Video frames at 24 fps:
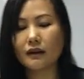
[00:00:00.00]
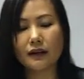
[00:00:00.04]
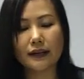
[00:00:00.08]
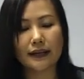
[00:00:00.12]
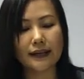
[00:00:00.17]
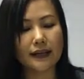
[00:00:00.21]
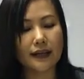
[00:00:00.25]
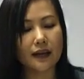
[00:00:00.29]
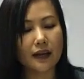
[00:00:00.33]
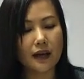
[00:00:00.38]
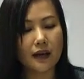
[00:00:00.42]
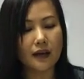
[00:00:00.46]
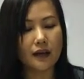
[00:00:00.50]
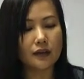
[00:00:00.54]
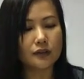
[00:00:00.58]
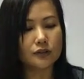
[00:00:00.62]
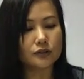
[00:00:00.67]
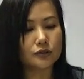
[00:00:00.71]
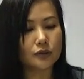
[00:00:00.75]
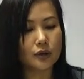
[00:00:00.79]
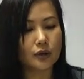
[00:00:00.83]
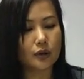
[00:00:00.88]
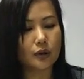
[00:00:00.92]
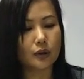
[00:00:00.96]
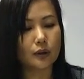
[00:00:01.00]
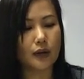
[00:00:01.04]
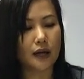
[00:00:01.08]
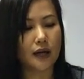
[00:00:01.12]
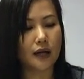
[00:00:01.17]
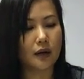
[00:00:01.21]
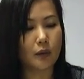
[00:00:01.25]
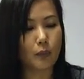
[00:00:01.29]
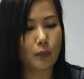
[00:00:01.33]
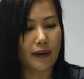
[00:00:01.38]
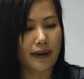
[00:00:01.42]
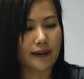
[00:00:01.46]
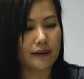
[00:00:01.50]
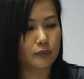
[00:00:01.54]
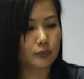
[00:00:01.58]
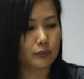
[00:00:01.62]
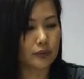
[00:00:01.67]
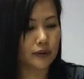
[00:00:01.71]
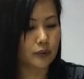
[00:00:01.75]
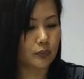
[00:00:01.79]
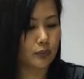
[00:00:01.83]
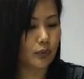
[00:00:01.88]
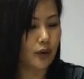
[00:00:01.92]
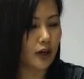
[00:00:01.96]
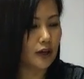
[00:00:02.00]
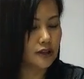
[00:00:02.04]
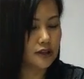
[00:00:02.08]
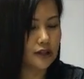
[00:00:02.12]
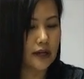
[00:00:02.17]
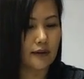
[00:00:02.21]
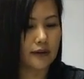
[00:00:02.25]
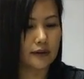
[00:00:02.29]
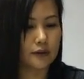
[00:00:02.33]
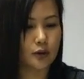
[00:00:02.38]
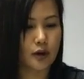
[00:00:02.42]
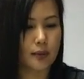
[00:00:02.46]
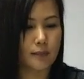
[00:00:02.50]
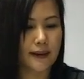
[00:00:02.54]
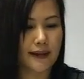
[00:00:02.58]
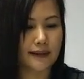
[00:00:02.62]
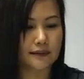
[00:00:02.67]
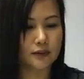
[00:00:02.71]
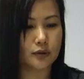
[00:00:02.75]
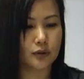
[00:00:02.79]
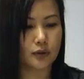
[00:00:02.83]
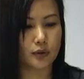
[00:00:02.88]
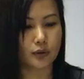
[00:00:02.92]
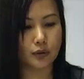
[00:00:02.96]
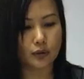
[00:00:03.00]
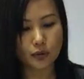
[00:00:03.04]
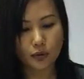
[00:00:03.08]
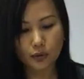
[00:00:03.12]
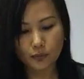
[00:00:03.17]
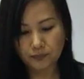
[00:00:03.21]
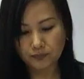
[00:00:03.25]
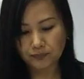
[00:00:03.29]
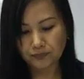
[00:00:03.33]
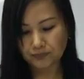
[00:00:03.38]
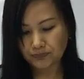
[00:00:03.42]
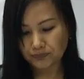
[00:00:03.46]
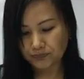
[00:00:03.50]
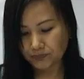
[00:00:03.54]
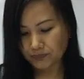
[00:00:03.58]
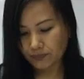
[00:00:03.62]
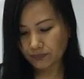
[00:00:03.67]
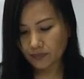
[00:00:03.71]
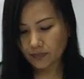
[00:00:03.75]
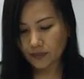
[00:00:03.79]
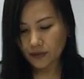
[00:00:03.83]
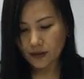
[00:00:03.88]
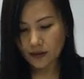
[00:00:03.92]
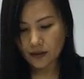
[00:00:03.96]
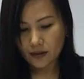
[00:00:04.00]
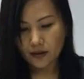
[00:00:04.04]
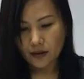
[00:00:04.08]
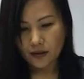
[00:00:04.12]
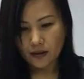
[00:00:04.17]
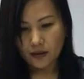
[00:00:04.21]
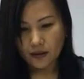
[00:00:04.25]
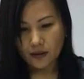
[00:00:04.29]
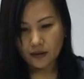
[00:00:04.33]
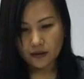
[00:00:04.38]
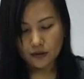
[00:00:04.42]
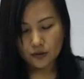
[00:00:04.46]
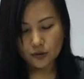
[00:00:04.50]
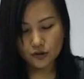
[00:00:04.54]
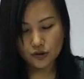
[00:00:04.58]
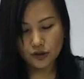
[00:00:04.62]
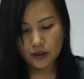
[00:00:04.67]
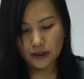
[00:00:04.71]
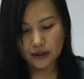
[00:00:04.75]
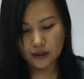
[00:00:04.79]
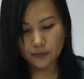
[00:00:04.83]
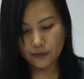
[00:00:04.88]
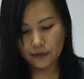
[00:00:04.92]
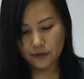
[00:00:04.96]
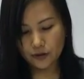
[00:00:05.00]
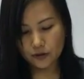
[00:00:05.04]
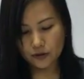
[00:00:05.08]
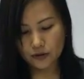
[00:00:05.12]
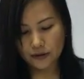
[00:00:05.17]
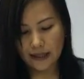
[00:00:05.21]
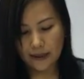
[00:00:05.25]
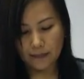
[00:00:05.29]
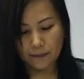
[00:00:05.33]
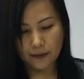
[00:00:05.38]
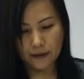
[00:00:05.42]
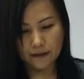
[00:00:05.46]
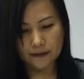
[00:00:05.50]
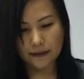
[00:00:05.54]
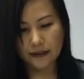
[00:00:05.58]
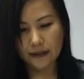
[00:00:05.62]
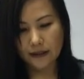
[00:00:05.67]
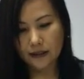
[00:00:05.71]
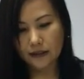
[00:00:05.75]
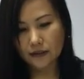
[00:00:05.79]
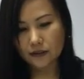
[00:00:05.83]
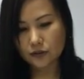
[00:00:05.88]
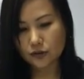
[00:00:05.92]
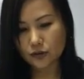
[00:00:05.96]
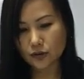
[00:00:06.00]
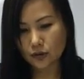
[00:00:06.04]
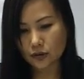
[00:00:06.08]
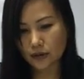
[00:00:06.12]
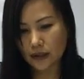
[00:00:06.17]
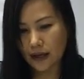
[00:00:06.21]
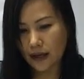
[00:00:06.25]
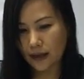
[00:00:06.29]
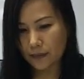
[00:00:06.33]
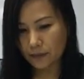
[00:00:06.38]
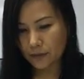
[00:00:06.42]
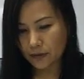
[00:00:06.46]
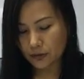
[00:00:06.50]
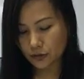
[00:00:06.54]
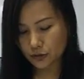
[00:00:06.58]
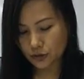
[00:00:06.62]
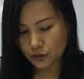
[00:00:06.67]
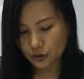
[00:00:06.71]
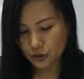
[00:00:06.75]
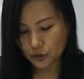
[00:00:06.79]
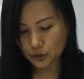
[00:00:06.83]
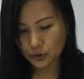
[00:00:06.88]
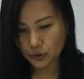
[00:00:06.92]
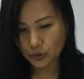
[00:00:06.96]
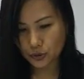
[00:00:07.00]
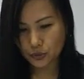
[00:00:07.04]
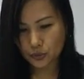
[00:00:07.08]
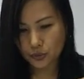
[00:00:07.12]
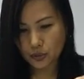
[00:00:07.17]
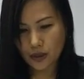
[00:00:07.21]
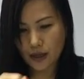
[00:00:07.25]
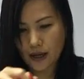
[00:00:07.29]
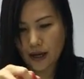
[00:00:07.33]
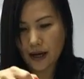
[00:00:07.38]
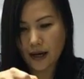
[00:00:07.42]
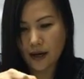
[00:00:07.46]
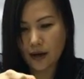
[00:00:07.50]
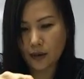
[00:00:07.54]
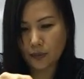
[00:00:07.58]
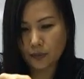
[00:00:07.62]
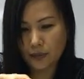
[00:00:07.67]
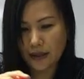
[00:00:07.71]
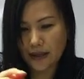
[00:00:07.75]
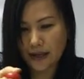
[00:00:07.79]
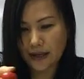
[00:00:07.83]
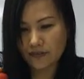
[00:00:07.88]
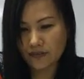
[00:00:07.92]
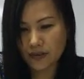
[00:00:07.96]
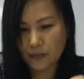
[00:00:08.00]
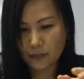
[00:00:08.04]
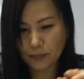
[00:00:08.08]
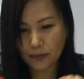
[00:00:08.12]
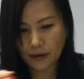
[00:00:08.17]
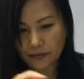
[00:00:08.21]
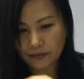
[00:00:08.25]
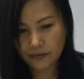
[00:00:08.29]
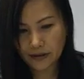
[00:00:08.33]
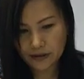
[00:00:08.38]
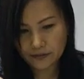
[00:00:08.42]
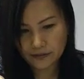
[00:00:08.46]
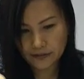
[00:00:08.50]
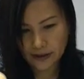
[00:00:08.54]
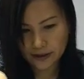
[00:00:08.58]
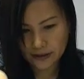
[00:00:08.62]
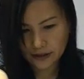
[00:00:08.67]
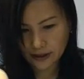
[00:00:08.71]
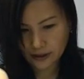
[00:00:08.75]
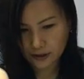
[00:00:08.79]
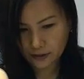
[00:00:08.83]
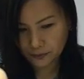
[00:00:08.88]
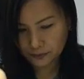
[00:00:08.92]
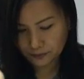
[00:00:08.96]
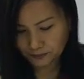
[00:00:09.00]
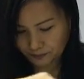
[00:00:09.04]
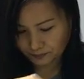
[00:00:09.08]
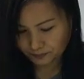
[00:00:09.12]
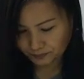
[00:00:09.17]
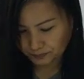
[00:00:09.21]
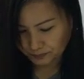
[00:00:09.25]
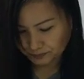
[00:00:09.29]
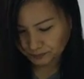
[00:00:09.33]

Okay, so when we wash our tomato, usually we use tap water. So now I'm going to show you how 11.5 can help.